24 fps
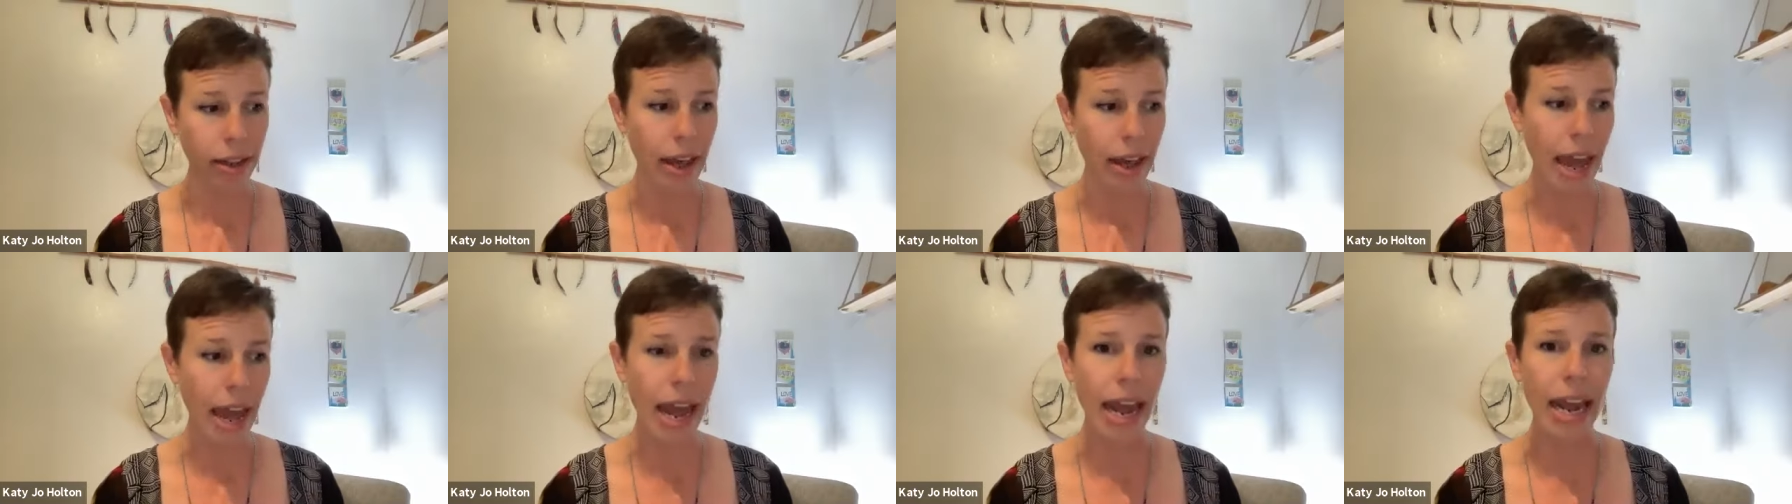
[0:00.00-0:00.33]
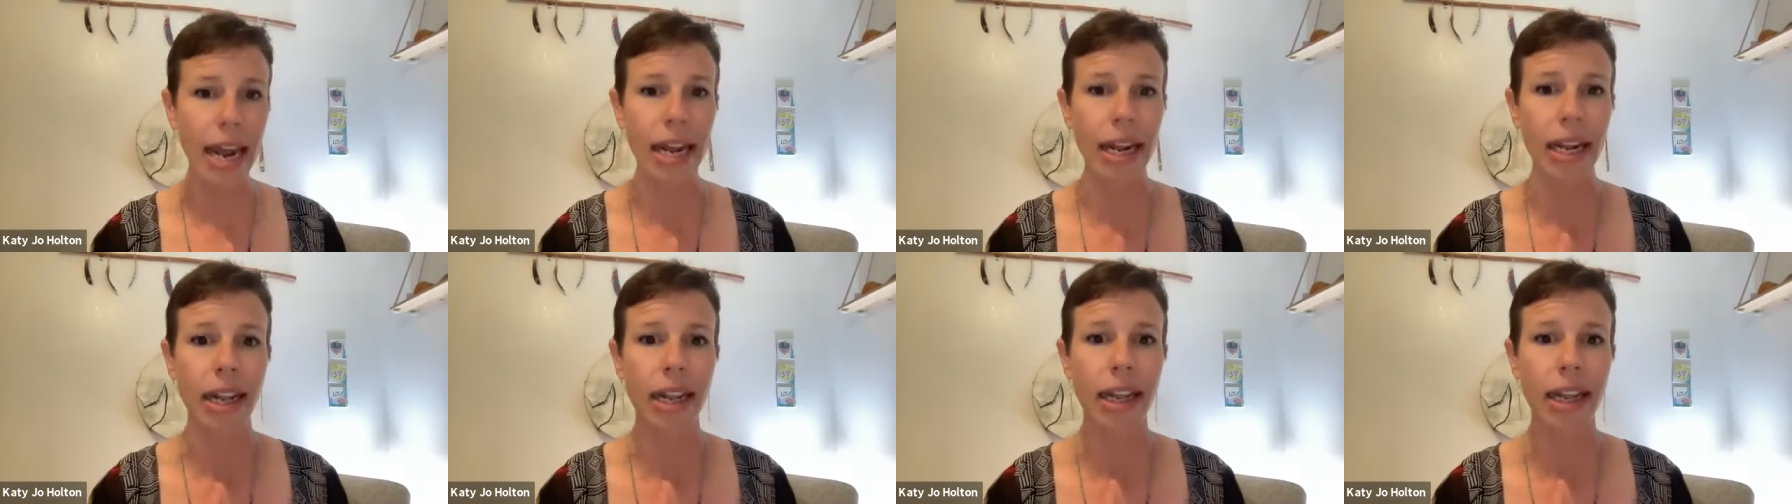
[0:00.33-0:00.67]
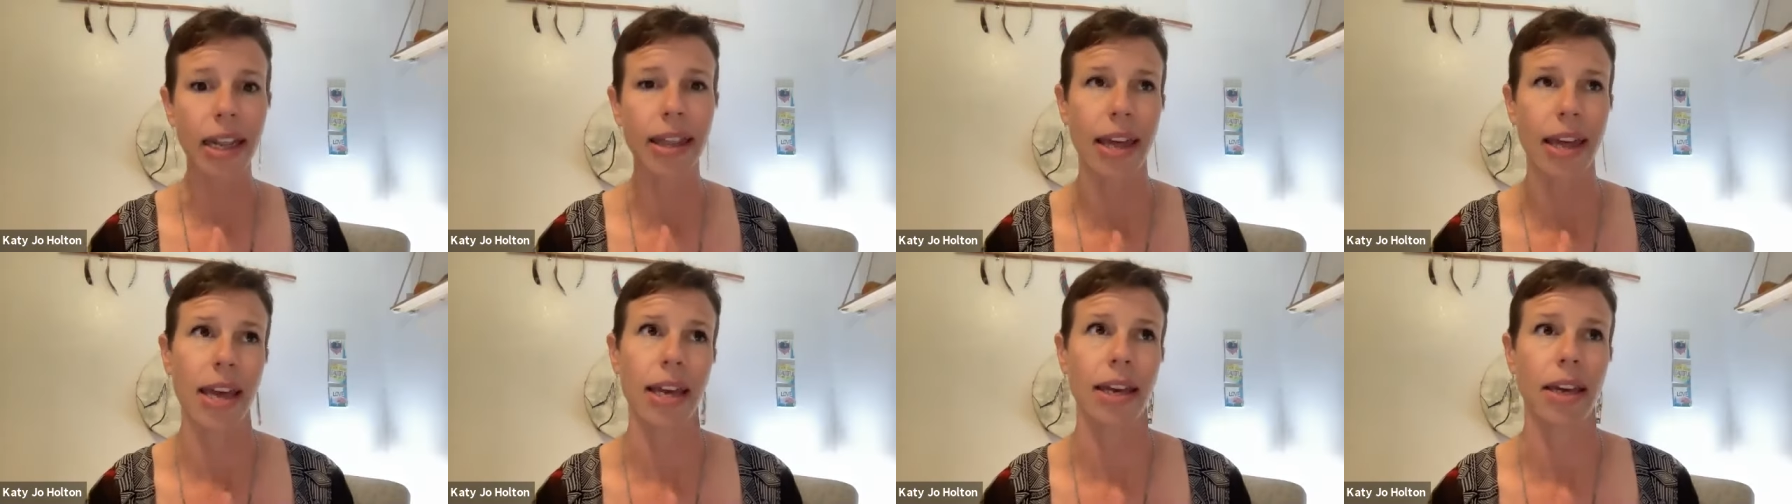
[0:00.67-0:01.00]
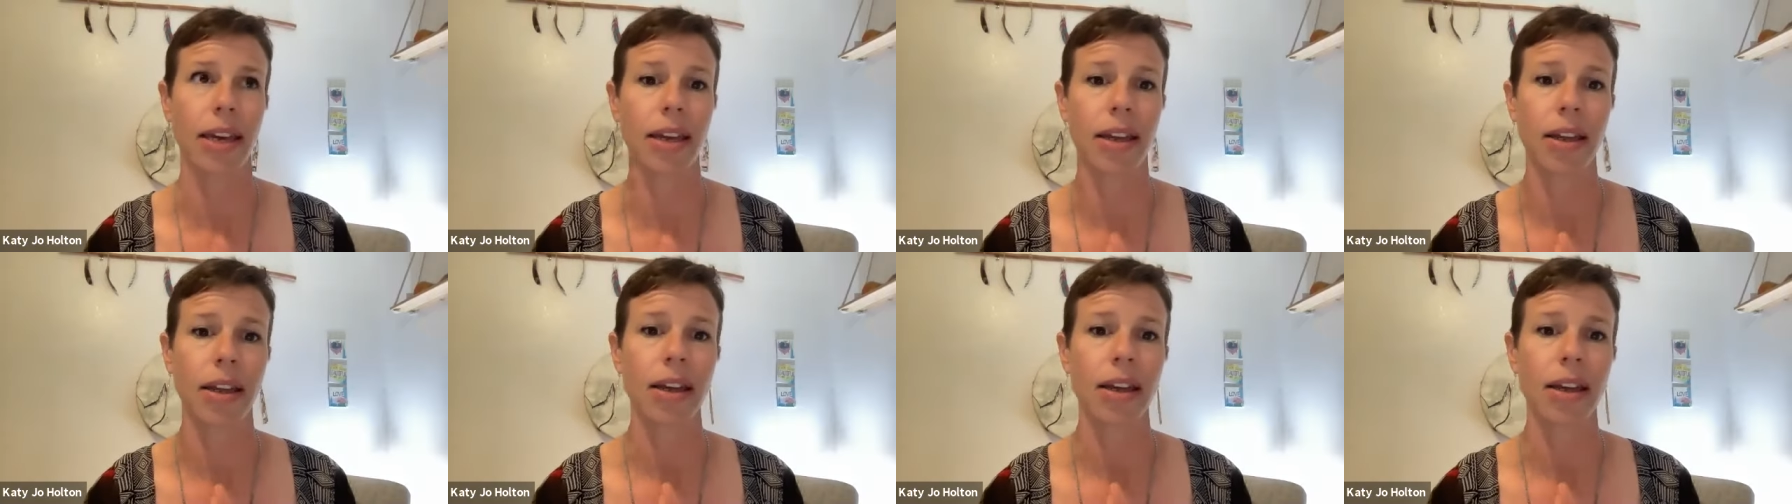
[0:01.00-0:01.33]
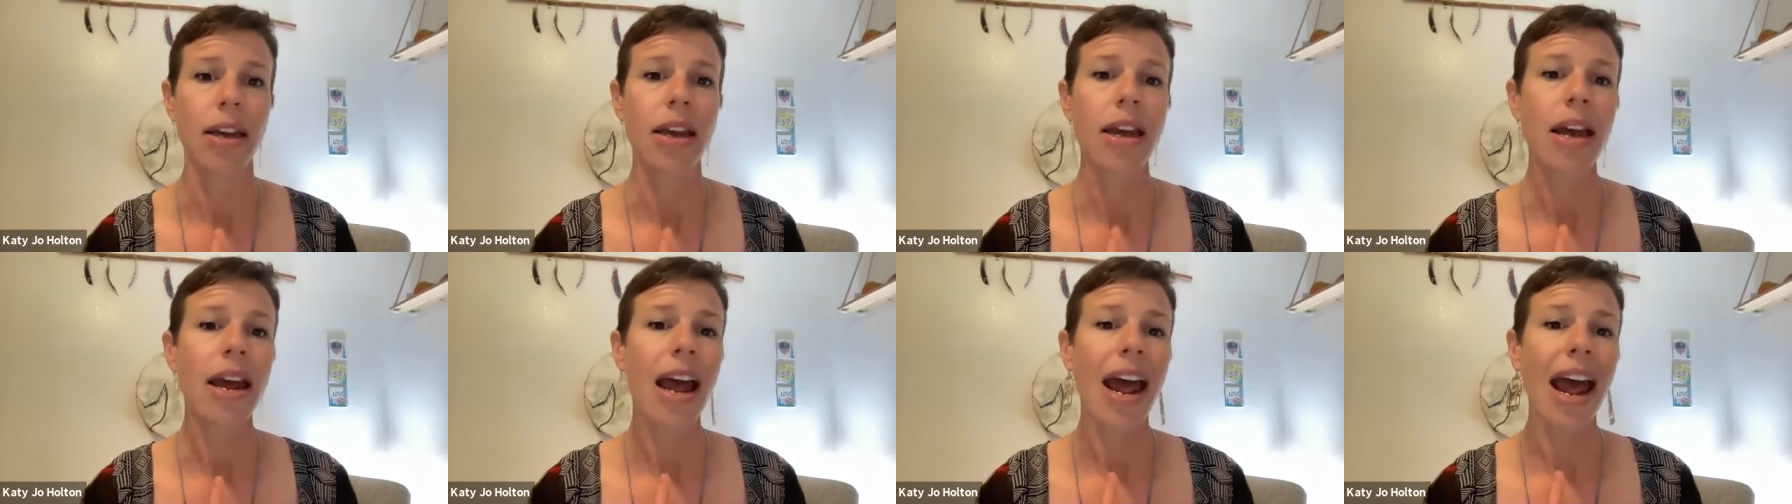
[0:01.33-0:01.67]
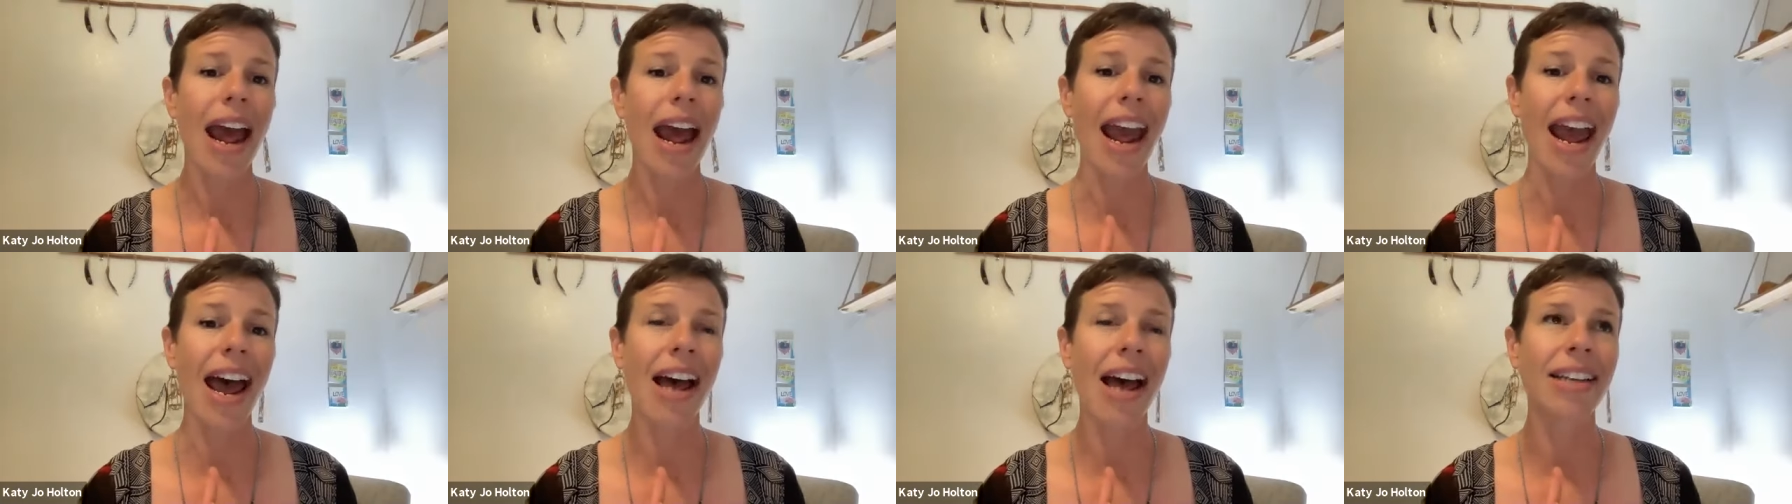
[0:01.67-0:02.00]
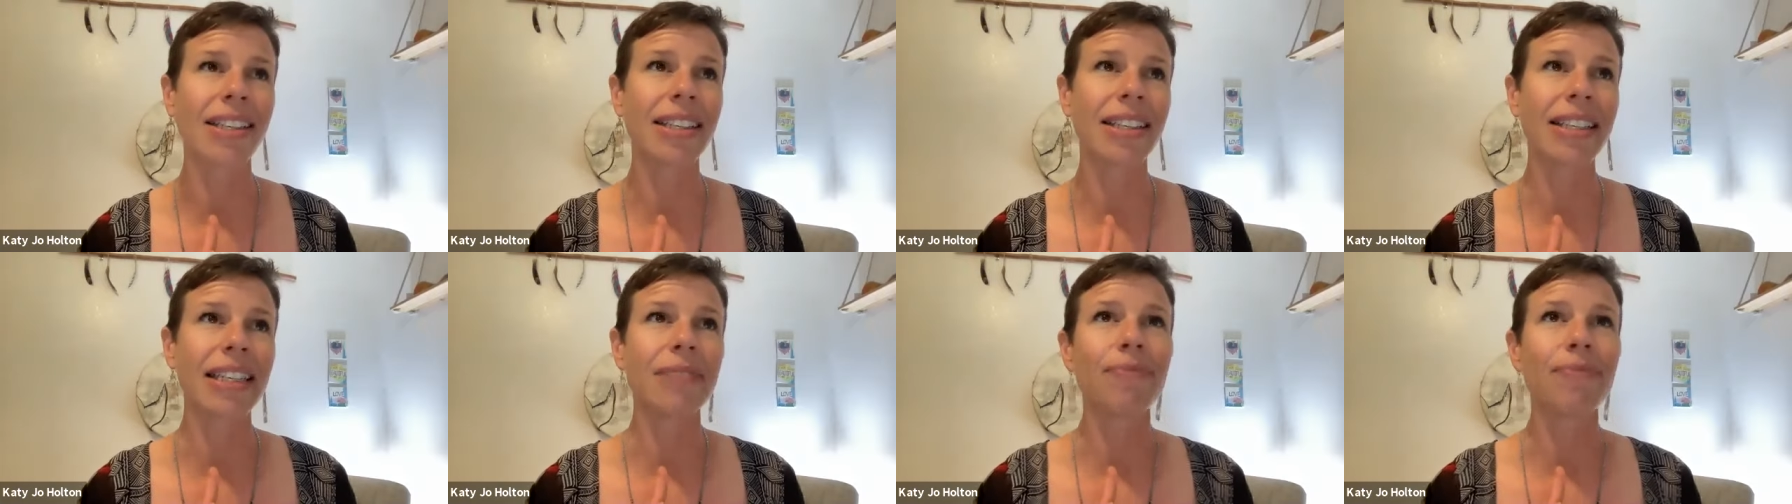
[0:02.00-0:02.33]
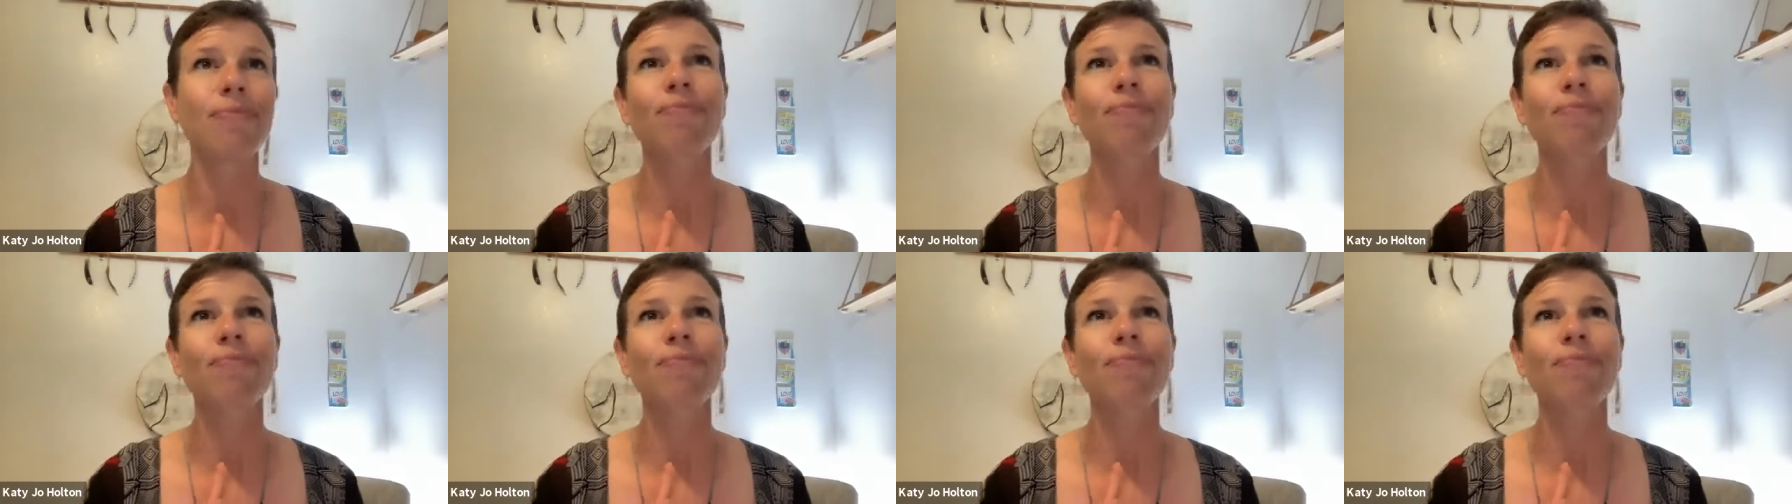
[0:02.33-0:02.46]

they think. And